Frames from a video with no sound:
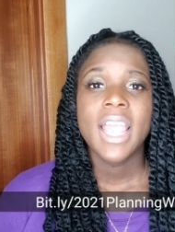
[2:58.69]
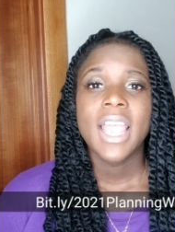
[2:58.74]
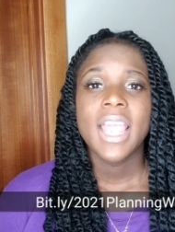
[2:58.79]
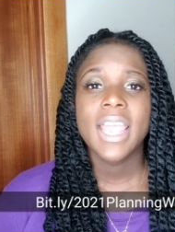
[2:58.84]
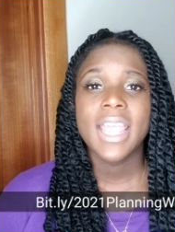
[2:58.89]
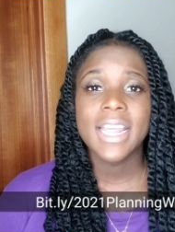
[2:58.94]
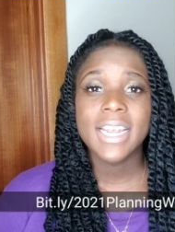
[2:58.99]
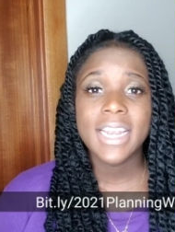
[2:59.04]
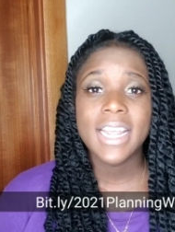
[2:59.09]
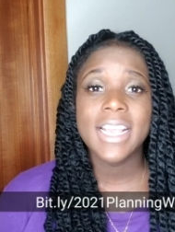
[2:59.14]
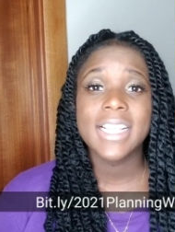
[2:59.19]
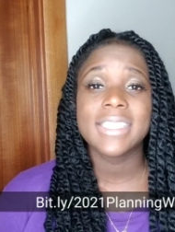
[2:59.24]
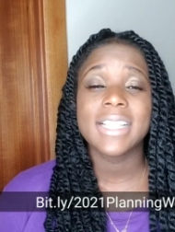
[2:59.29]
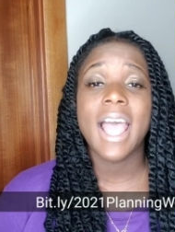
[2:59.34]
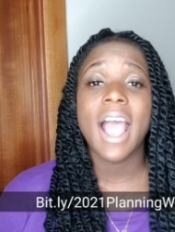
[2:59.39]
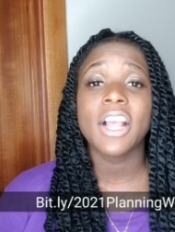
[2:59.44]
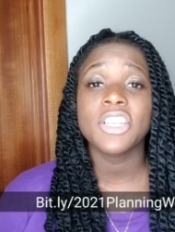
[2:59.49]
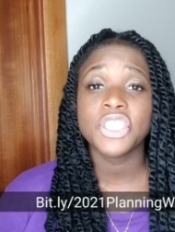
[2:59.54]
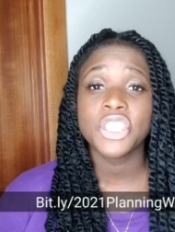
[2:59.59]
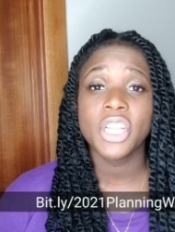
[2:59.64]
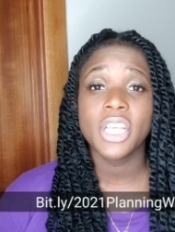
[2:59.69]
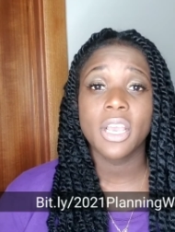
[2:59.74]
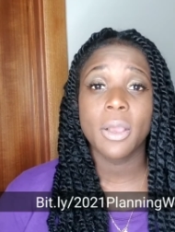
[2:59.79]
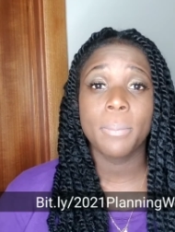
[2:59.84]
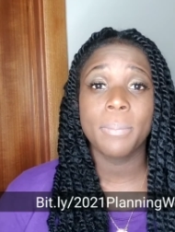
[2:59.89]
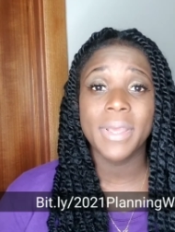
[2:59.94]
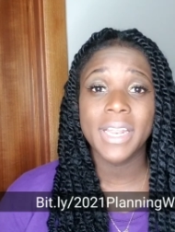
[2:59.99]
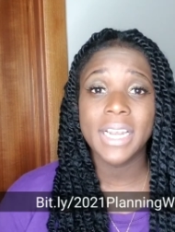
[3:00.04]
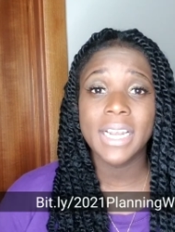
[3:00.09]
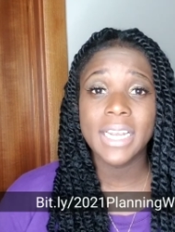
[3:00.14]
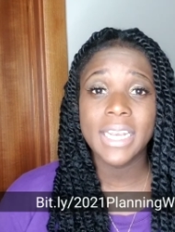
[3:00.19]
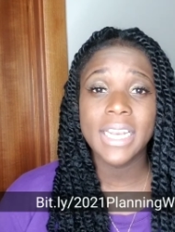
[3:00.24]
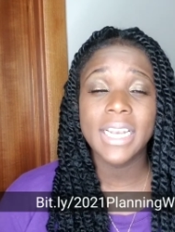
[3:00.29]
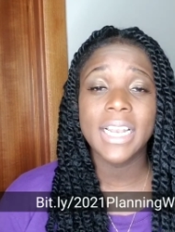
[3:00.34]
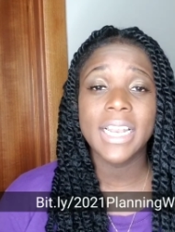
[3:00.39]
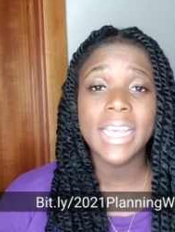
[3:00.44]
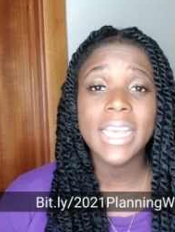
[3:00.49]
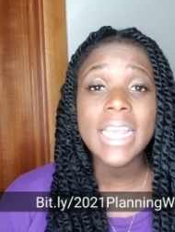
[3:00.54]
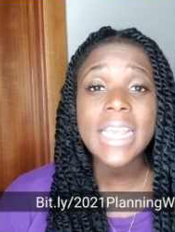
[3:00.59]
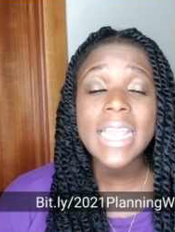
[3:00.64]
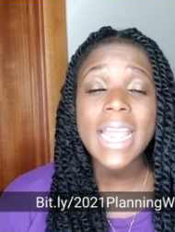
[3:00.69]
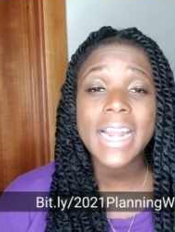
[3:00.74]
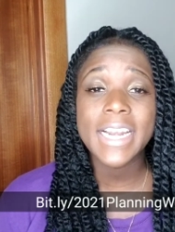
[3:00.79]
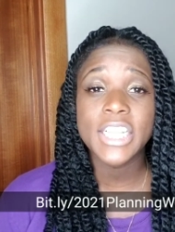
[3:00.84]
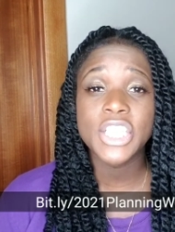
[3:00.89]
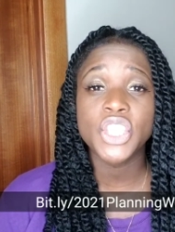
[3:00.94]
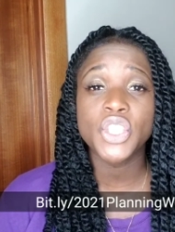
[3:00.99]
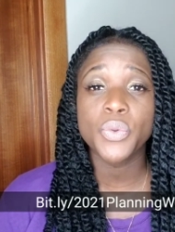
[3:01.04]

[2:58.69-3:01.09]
It is actually a bit dot L Y link and it's